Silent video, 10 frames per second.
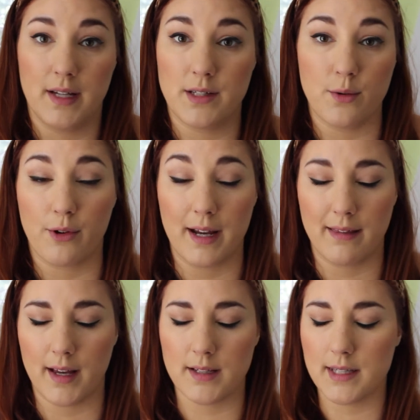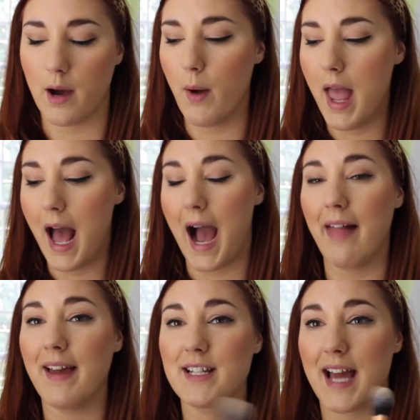it's doing great things. So
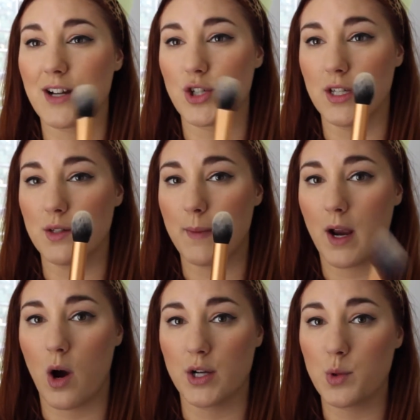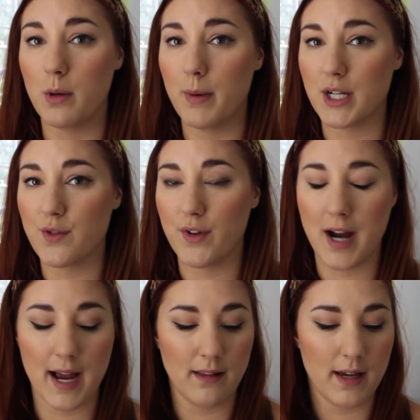I like to actually use my contour brush for
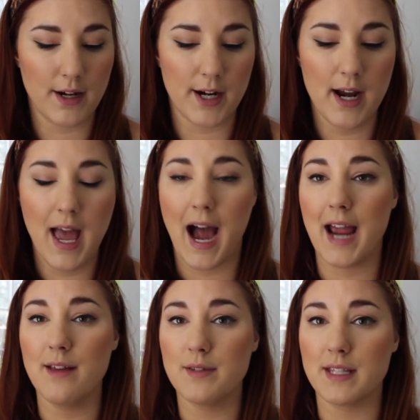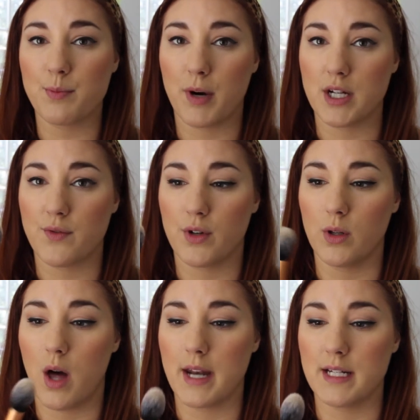highlighter. I use this brush for
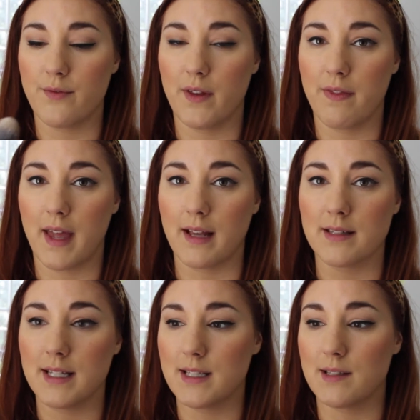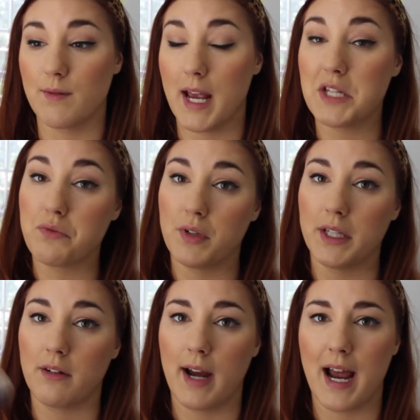a lot of different things. It's
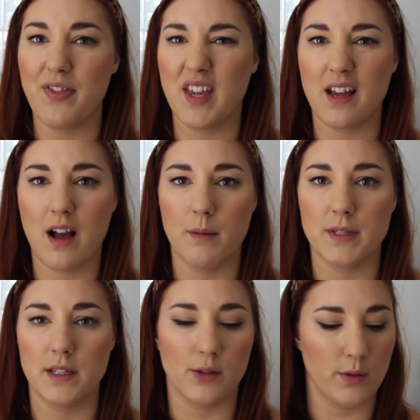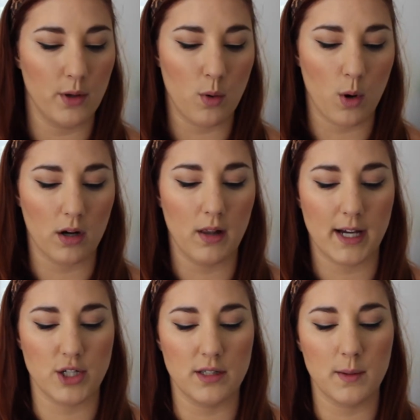really great. I think it comes in their little core
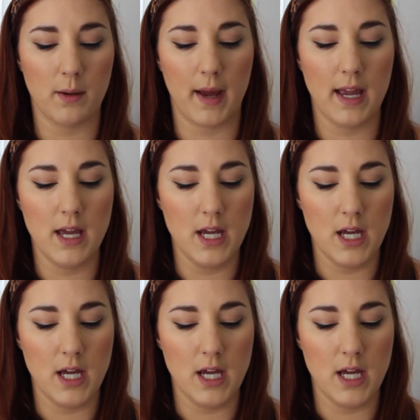collection. So anyway,